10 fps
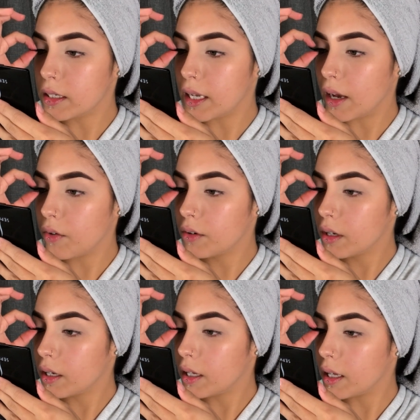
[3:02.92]
down
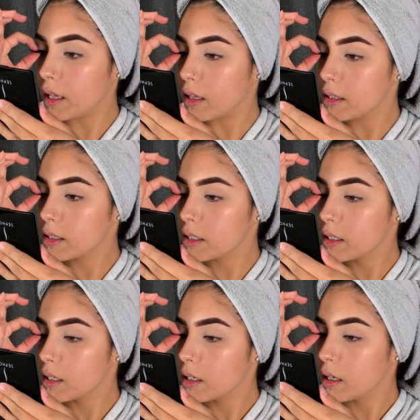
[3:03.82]
against
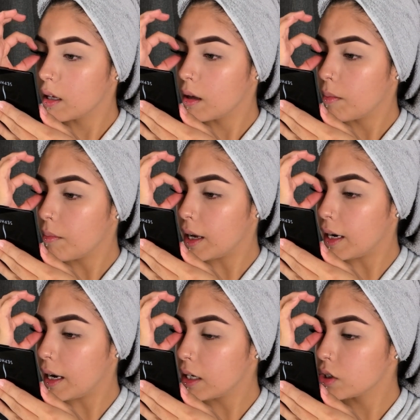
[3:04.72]
my
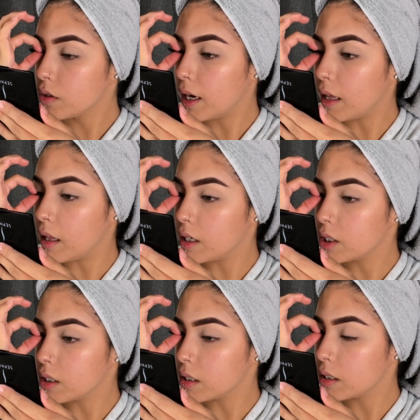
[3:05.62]
natural
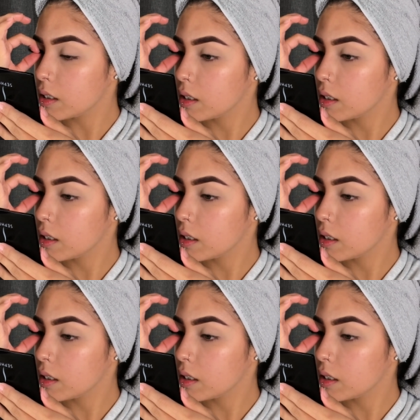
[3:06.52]
eyelashes